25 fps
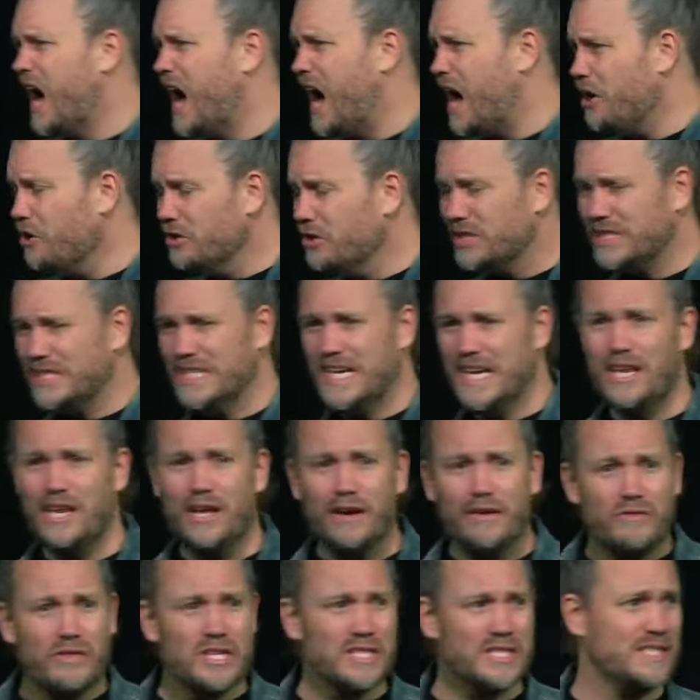I don't see any
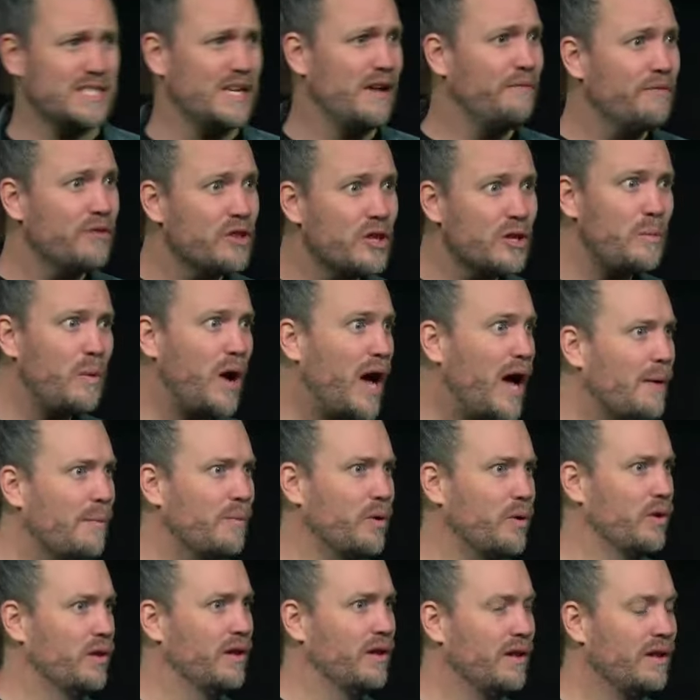of this stuff in the
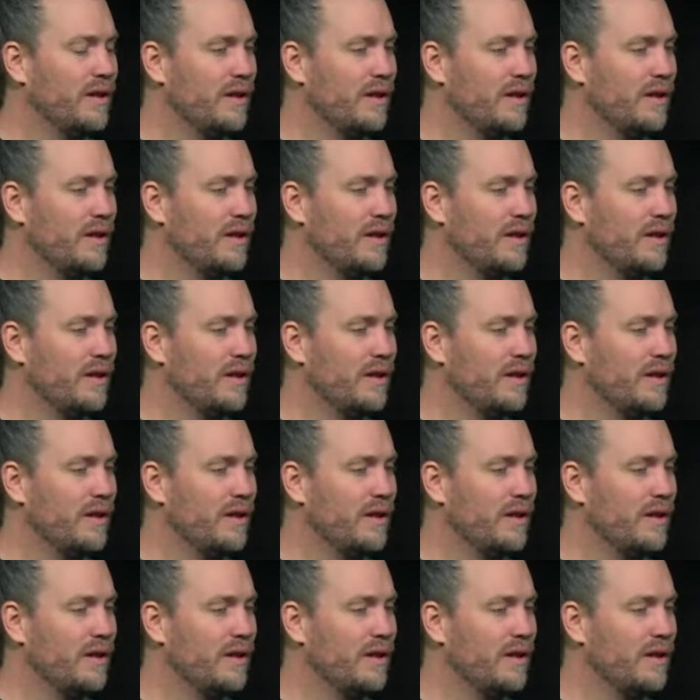Bible.